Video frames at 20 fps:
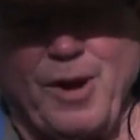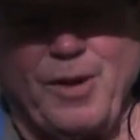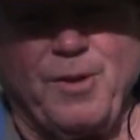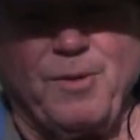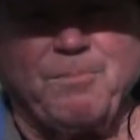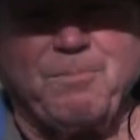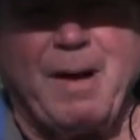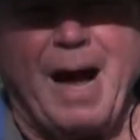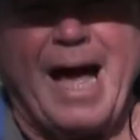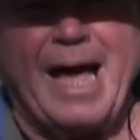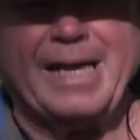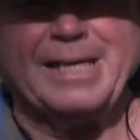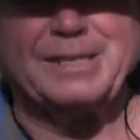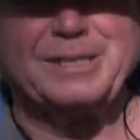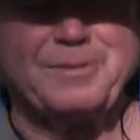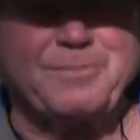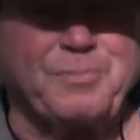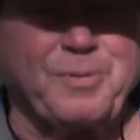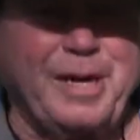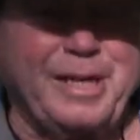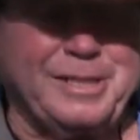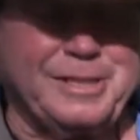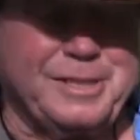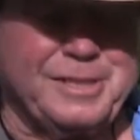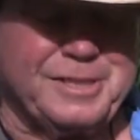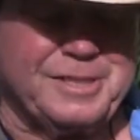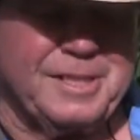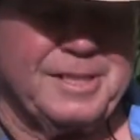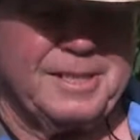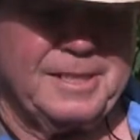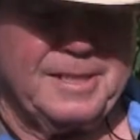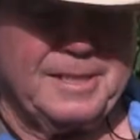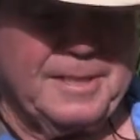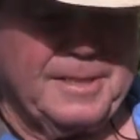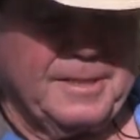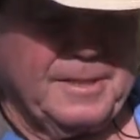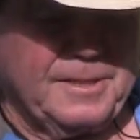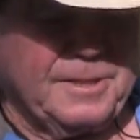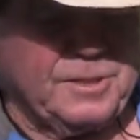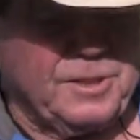rather biased and prejudiced.
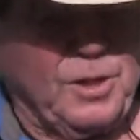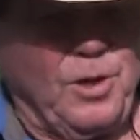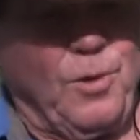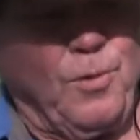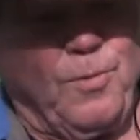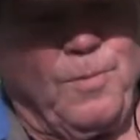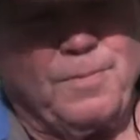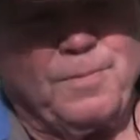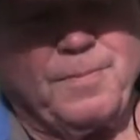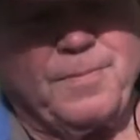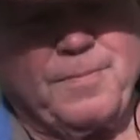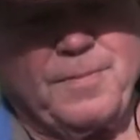So,